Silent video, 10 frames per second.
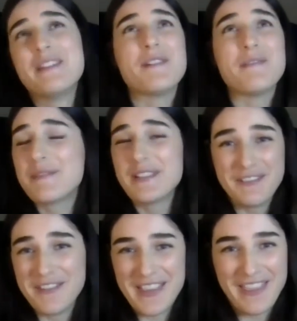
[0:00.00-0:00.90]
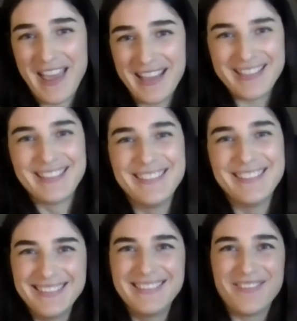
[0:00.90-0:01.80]
gonna leave it at that. If
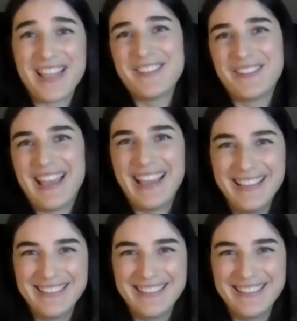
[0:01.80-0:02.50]
that's okay.